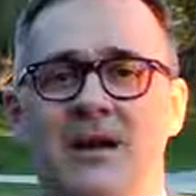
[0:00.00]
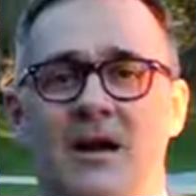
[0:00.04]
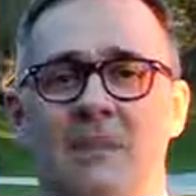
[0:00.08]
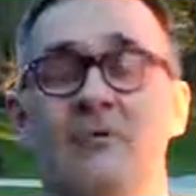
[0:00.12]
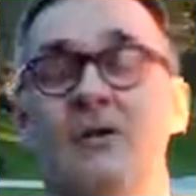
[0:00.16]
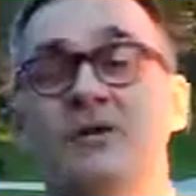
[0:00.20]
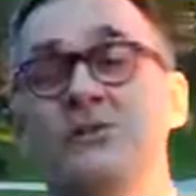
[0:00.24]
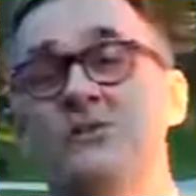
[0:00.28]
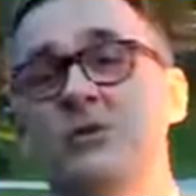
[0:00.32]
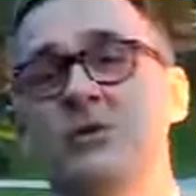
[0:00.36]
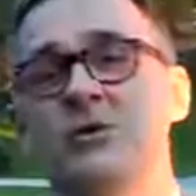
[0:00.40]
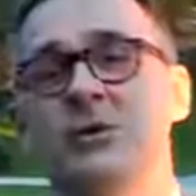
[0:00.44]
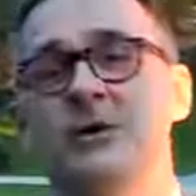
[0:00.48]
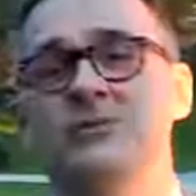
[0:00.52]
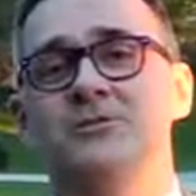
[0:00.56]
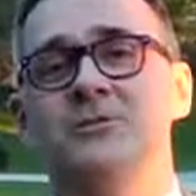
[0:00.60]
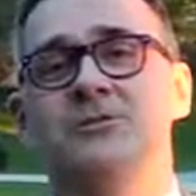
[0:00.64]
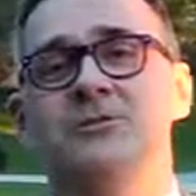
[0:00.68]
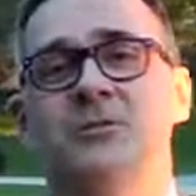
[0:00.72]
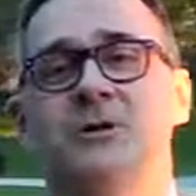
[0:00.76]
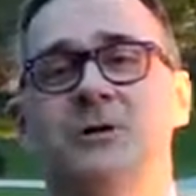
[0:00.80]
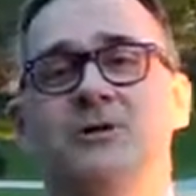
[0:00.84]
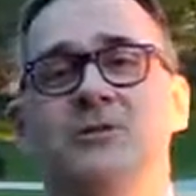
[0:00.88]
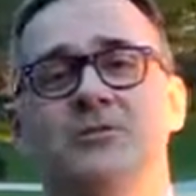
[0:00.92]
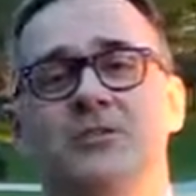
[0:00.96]
I'm Russell
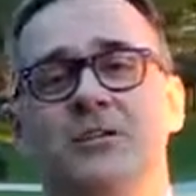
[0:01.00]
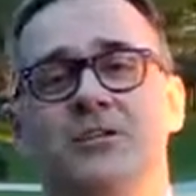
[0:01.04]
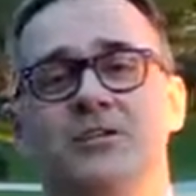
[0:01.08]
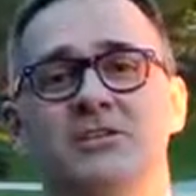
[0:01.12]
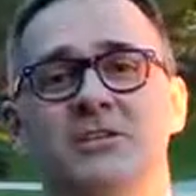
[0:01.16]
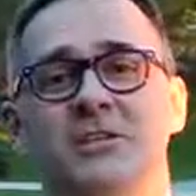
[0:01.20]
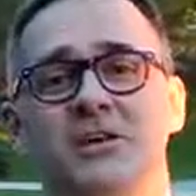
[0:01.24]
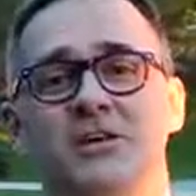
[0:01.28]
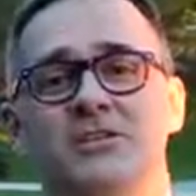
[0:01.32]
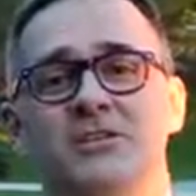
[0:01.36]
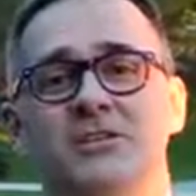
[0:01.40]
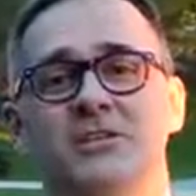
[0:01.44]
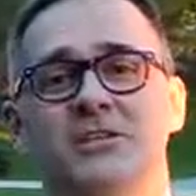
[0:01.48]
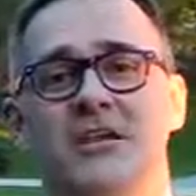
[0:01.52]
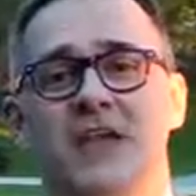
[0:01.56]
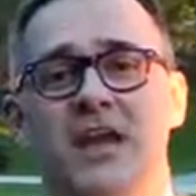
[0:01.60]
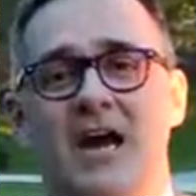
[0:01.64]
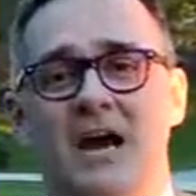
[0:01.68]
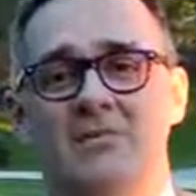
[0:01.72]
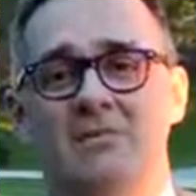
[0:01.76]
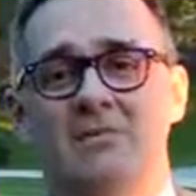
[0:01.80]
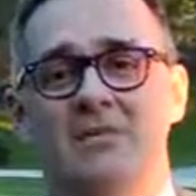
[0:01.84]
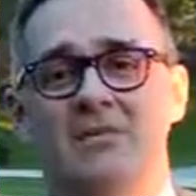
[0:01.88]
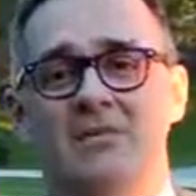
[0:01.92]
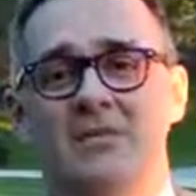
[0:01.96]
Rhoads, Director of Education at the
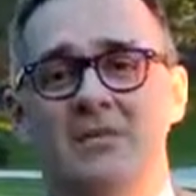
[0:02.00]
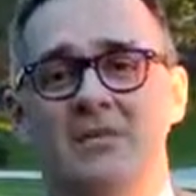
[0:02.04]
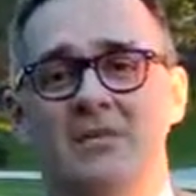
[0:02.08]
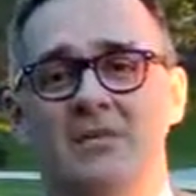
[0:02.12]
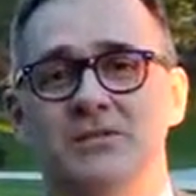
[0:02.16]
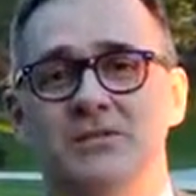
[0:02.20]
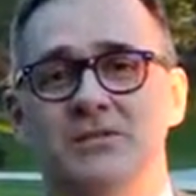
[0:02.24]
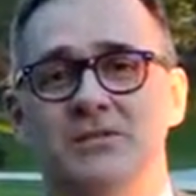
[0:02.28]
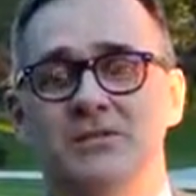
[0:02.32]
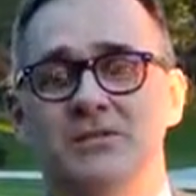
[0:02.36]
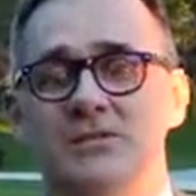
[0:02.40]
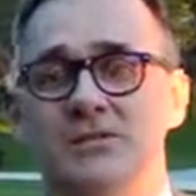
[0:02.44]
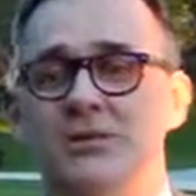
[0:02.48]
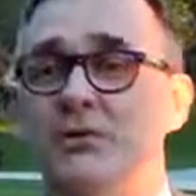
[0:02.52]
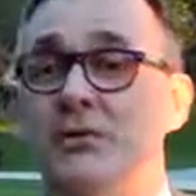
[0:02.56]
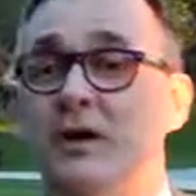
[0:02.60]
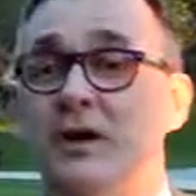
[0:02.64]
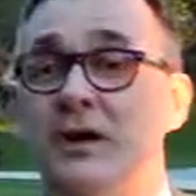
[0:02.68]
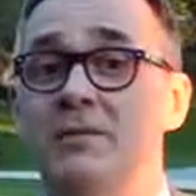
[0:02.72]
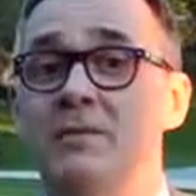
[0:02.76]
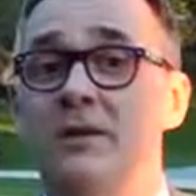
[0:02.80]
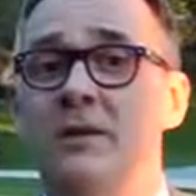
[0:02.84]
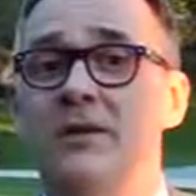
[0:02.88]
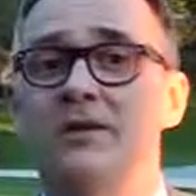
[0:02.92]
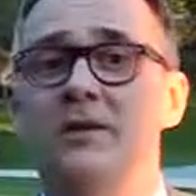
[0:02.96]
Options Institute.
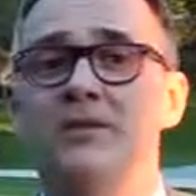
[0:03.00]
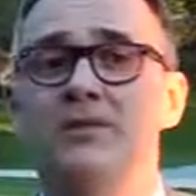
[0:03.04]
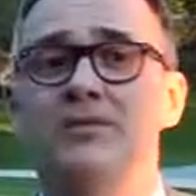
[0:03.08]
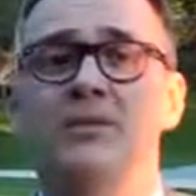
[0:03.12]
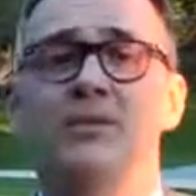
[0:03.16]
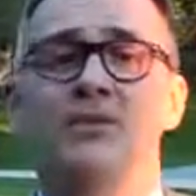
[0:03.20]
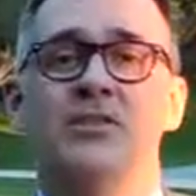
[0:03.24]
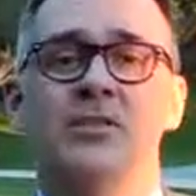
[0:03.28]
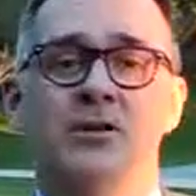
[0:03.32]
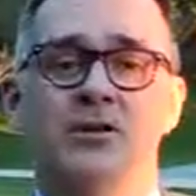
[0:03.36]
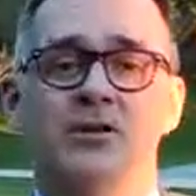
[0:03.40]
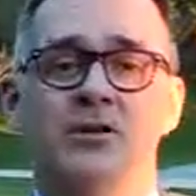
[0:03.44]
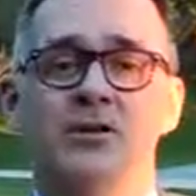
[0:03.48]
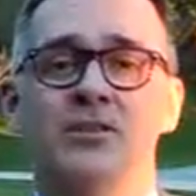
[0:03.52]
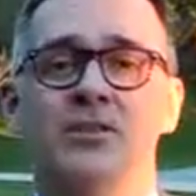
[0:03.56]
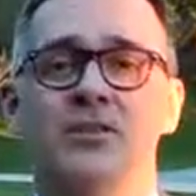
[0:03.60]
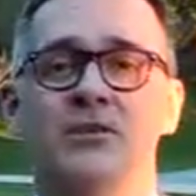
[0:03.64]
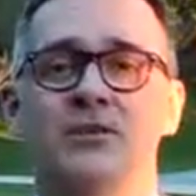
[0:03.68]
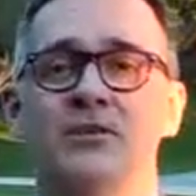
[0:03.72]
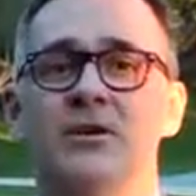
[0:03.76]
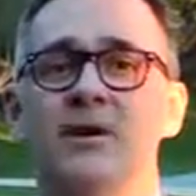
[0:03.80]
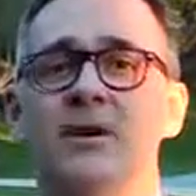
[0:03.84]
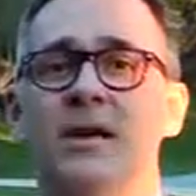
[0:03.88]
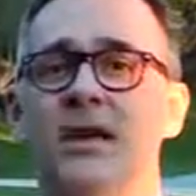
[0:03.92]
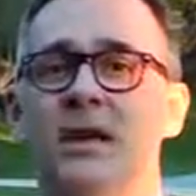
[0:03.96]
I'm here at the
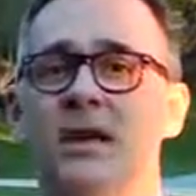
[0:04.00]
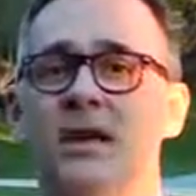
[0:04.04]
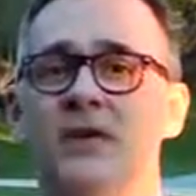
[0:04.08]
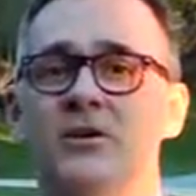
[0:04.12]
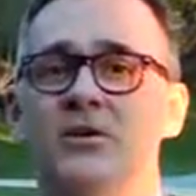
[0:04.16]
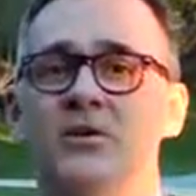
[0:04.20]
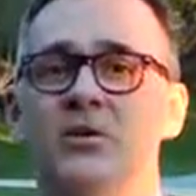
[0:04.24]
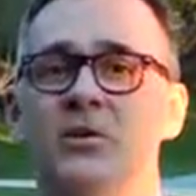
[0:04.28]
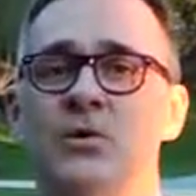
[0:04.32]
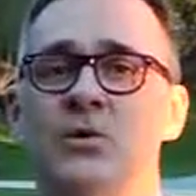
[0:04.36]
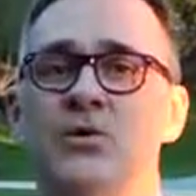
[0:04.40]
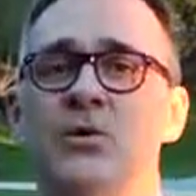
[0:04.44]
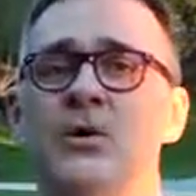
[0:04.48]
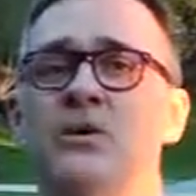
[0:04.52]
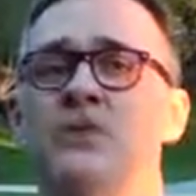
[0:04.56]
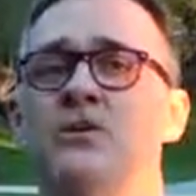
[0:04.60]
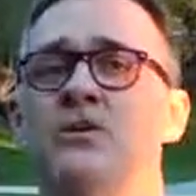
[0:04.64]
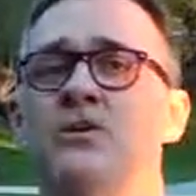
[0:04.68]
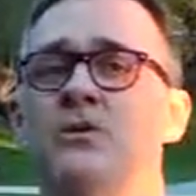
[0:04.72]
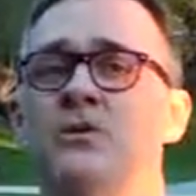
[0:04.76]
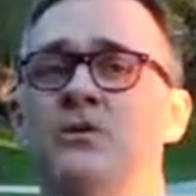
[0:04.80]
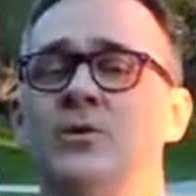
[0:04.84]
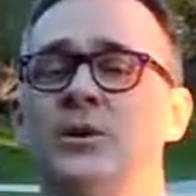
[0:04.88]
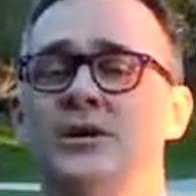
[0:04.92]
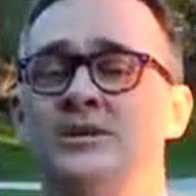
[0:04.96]
33rd annual
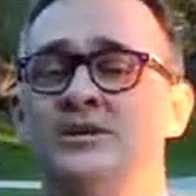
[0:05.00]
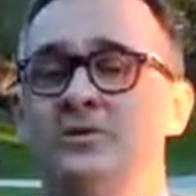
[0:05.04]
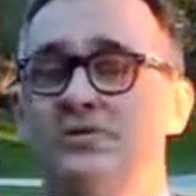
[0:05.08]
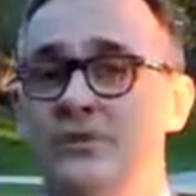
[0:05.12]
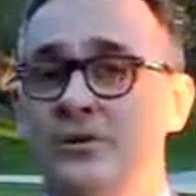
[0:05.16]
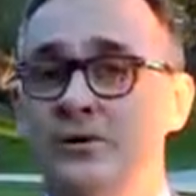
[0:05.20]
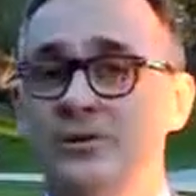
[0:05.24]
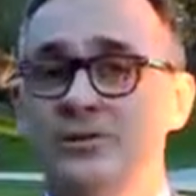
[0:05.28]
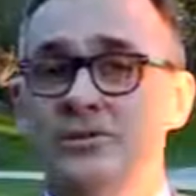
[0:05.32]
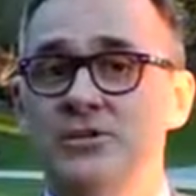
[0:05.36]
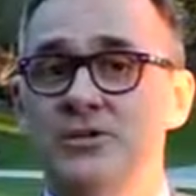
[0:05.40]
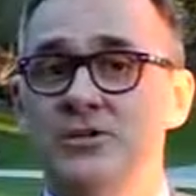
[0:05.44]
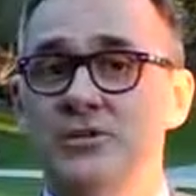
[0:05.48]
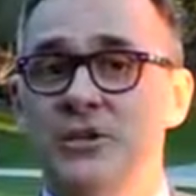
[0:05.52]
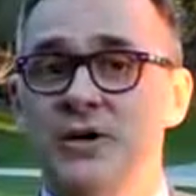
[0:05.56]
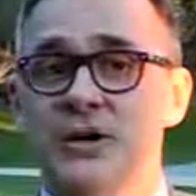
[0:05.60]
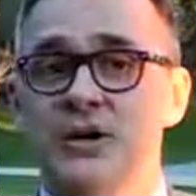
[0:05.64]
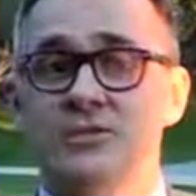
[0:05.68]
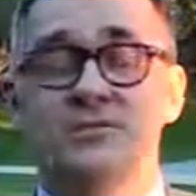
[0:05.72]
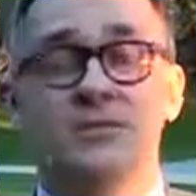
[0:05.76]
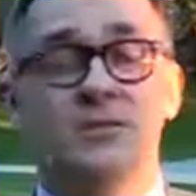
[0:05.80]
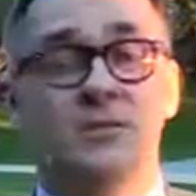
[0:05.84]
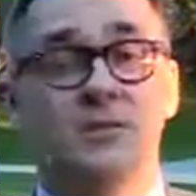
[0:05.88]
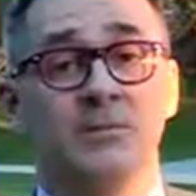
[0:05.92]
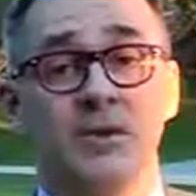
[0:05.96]
U.S. version
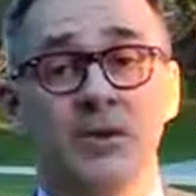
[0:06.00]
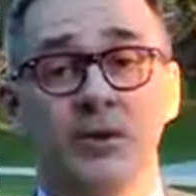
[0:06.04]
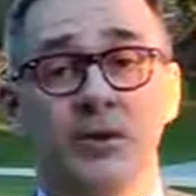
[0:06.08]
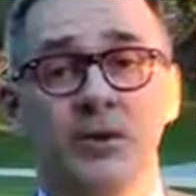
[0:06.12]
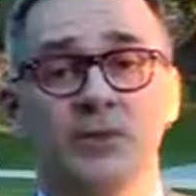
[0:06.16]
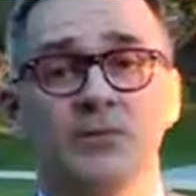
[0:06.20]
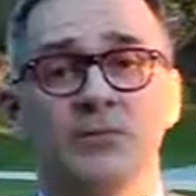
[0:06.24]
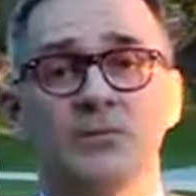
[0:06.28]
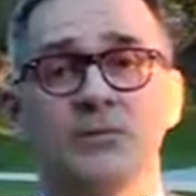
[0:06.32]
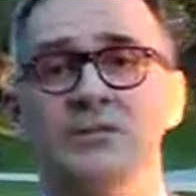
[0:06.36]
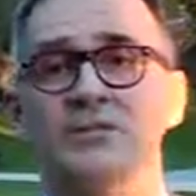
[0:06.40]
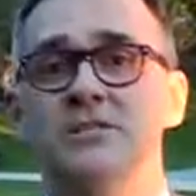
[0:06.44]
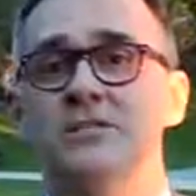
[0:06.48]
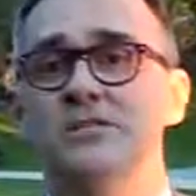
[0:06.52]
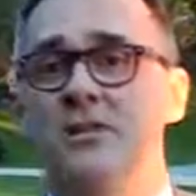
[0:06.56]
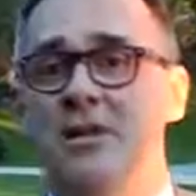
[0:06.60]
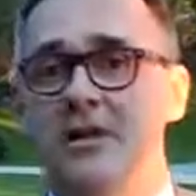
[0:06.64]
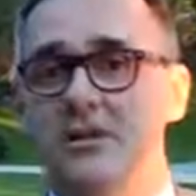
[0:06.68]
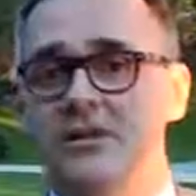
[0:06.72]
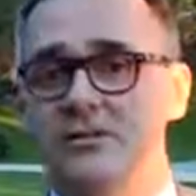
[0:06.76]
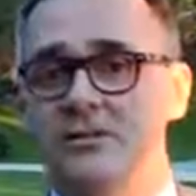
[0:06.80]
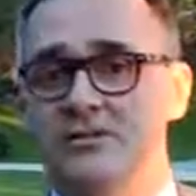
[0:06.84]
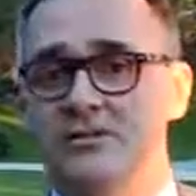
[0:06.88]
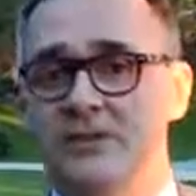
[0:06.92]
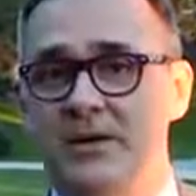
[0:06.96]
of CBOE's Risk
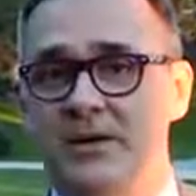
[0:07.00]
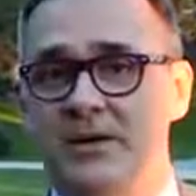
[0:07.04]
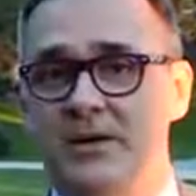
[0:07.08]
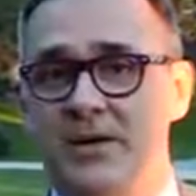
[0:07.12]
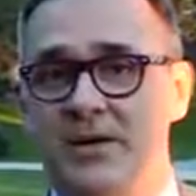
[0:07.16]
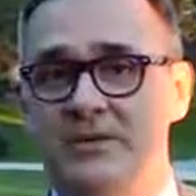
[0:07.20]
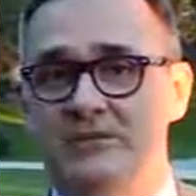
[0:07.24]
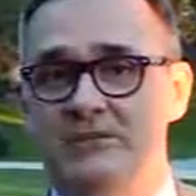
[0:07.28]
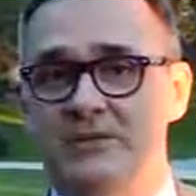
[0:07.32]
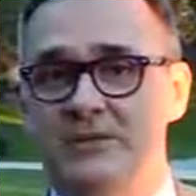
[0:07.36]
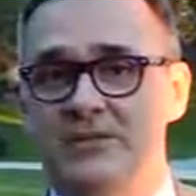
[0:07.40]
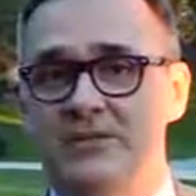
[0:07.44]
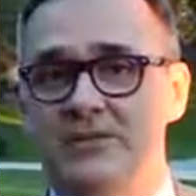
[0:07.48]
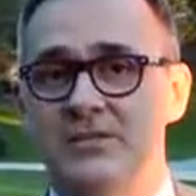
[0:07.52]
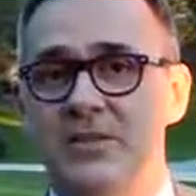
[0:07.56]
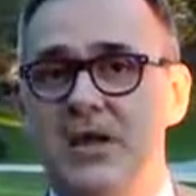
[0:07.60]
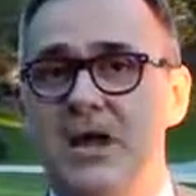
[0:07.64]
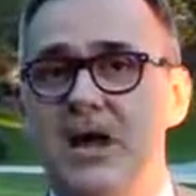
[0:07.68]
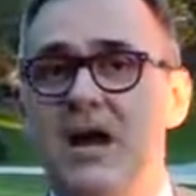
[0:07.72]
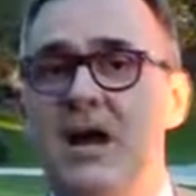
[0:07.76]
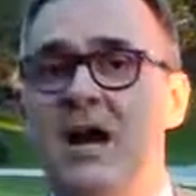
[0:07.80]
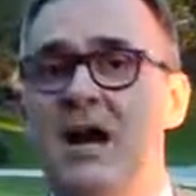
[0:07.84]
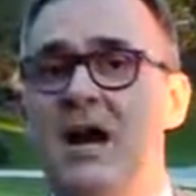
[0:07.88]
Management Conference.